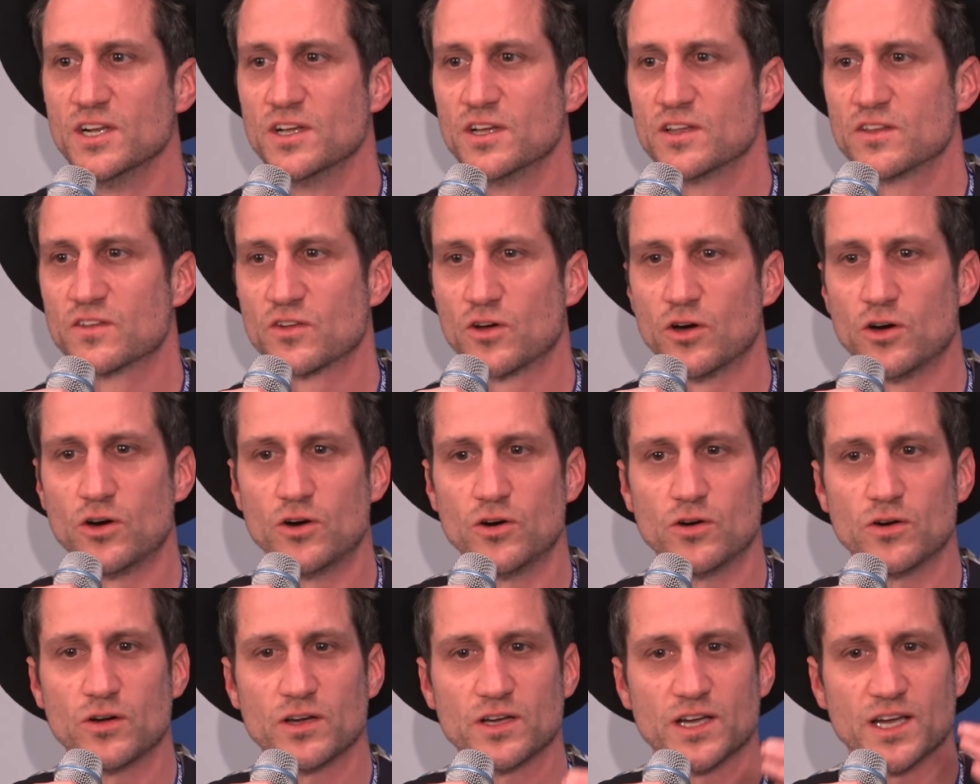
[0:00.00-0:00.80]

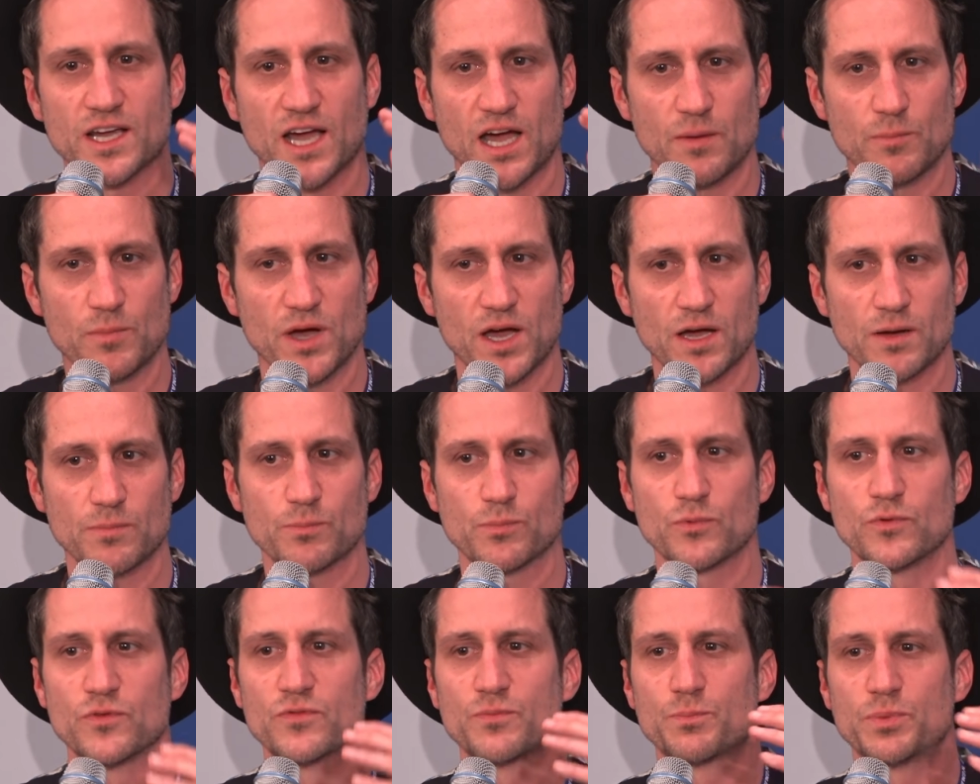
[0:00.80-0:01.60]
So come up
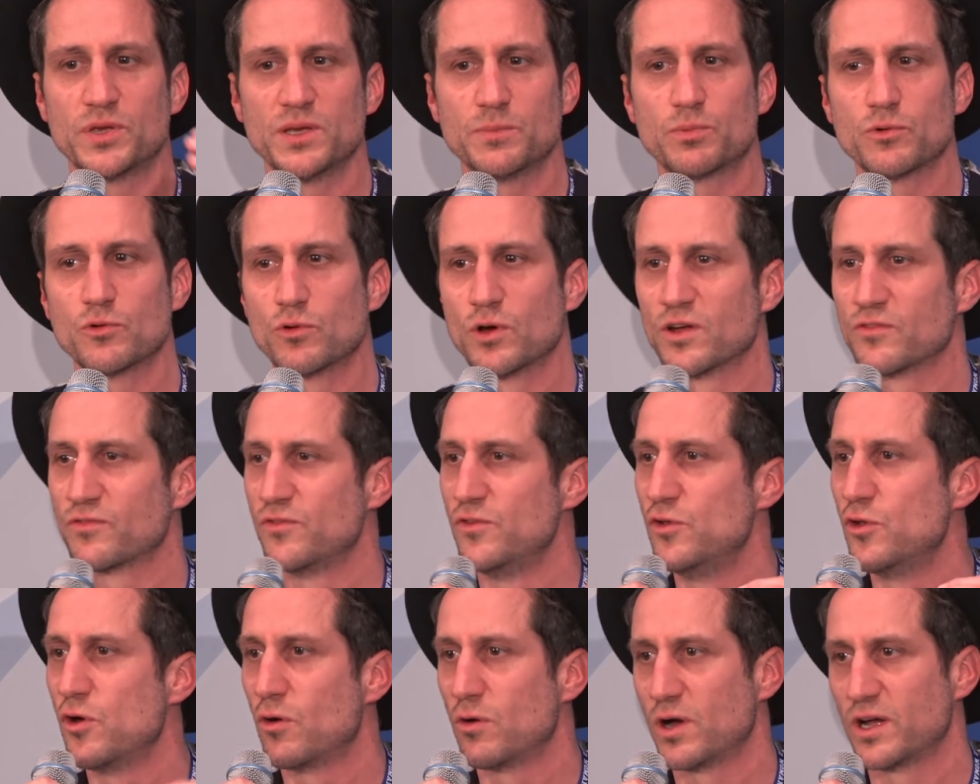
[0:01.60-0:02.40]
with people who have
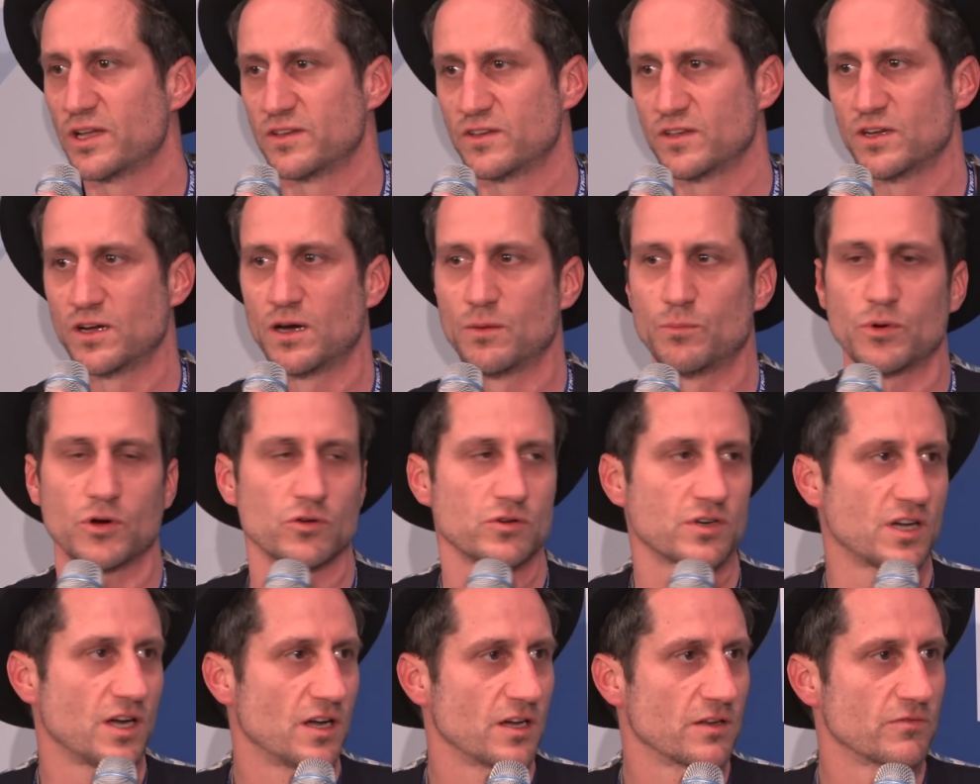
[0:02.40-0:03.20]
no idea about
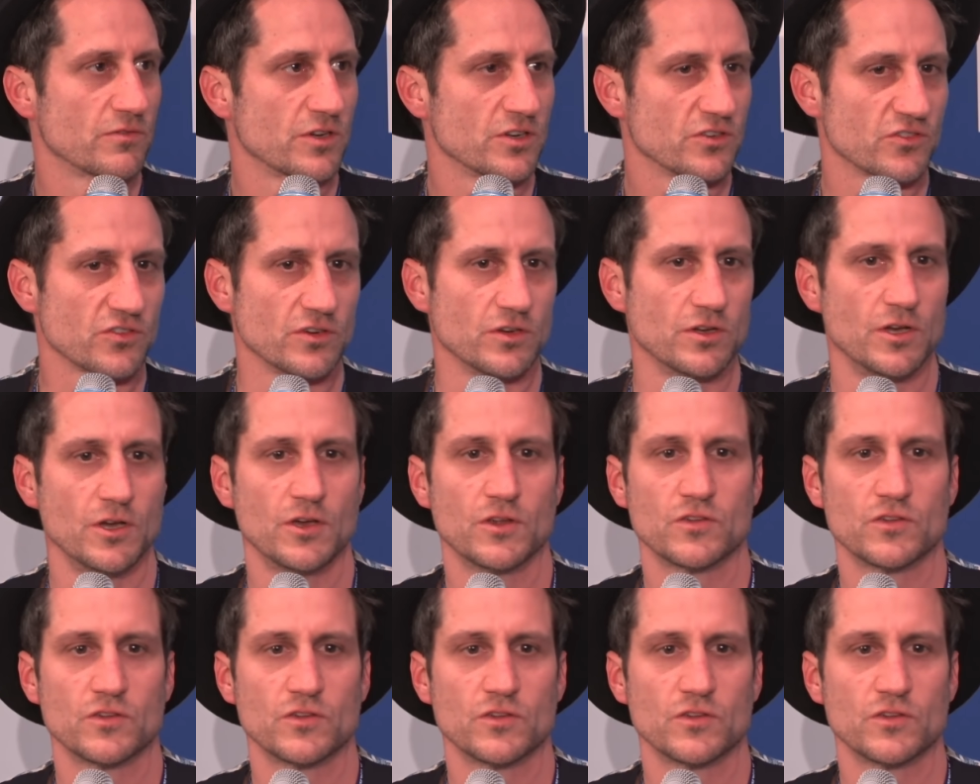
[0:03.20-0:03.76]
car invention.